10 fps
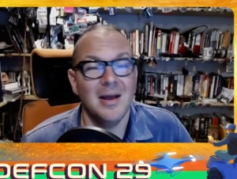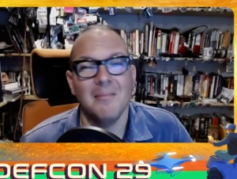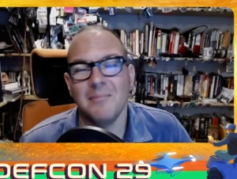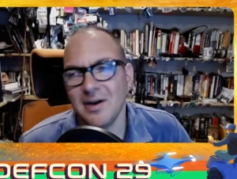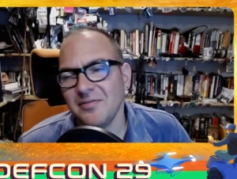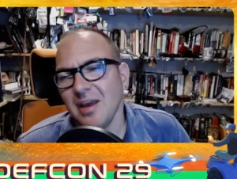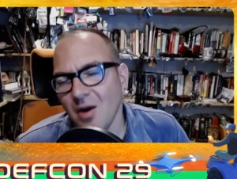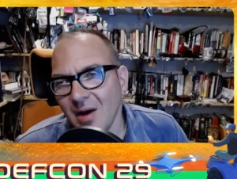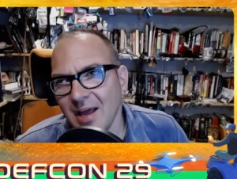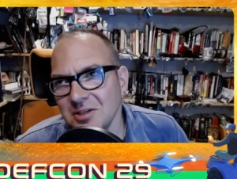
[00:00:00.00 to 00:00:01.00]
But if they
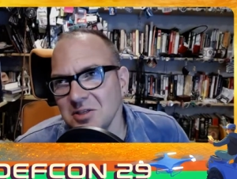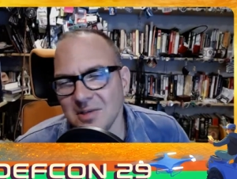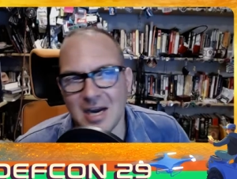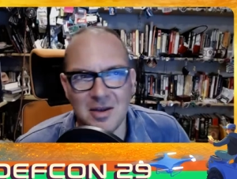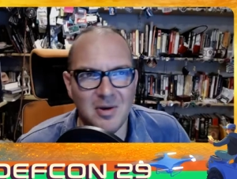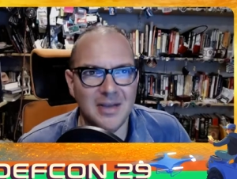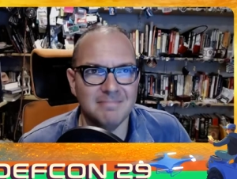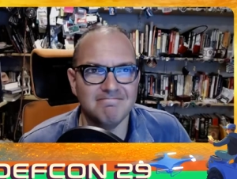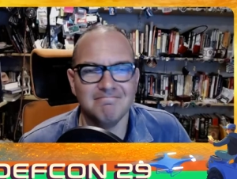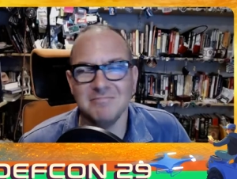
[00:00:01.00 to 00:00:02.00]
go ahead and do it anyway,
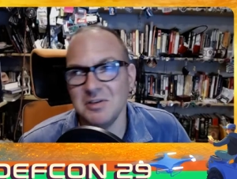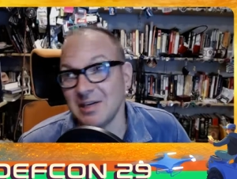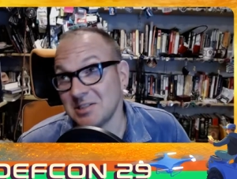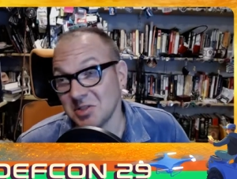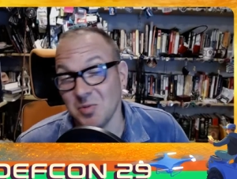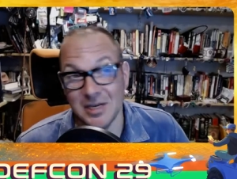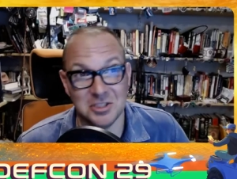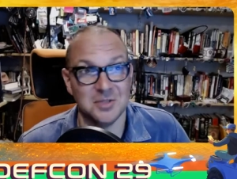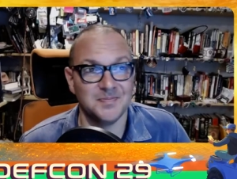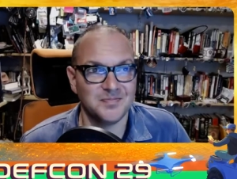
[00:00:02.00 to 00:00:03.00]
you get to switch.